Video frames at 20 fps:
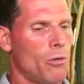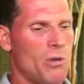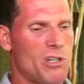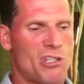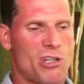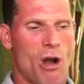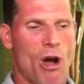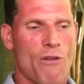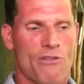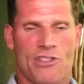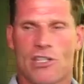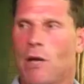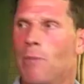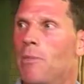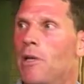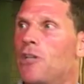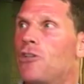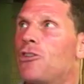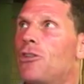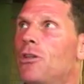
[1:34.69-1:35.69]
we solved
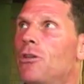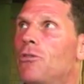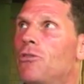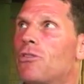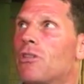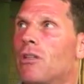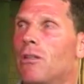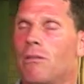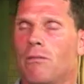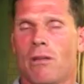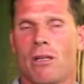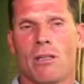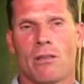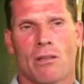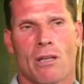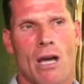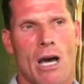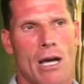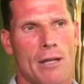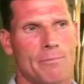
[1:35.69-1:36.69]
some issues
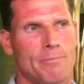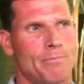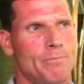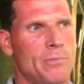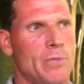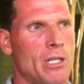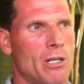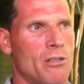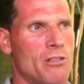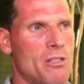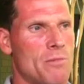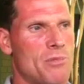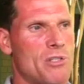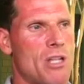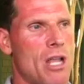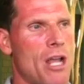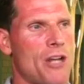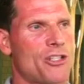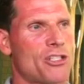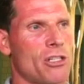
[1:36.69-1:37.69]
and got, you know,
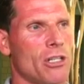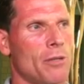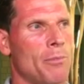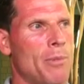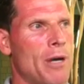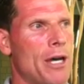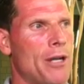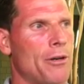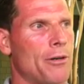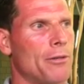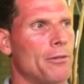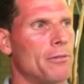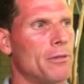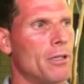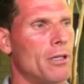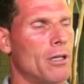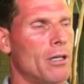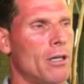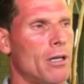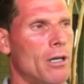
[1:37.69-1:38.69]
substantially better
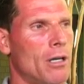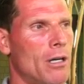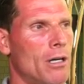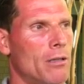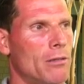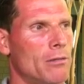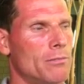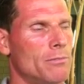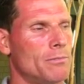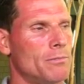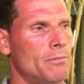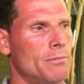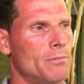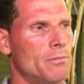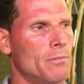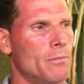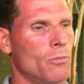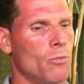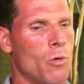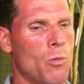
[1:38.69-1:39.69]

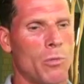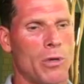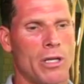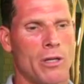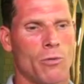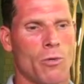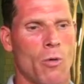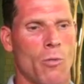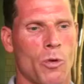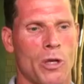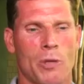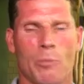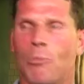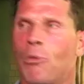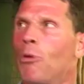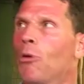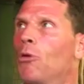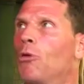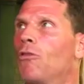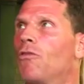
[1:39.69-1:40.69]
when we
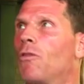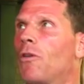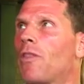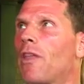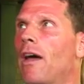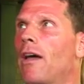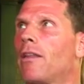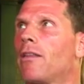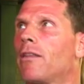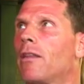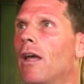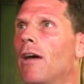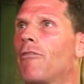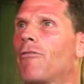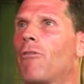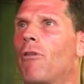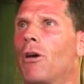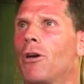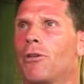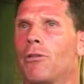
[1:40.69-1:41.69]
improved with that
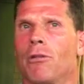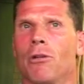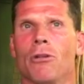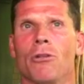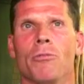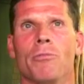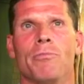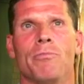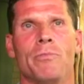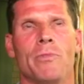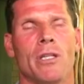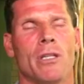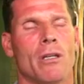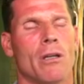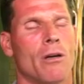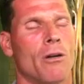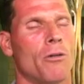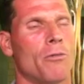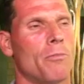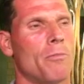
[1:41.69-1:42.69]
front group, you
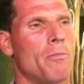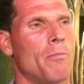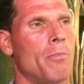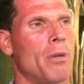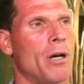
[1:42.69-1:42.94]
know.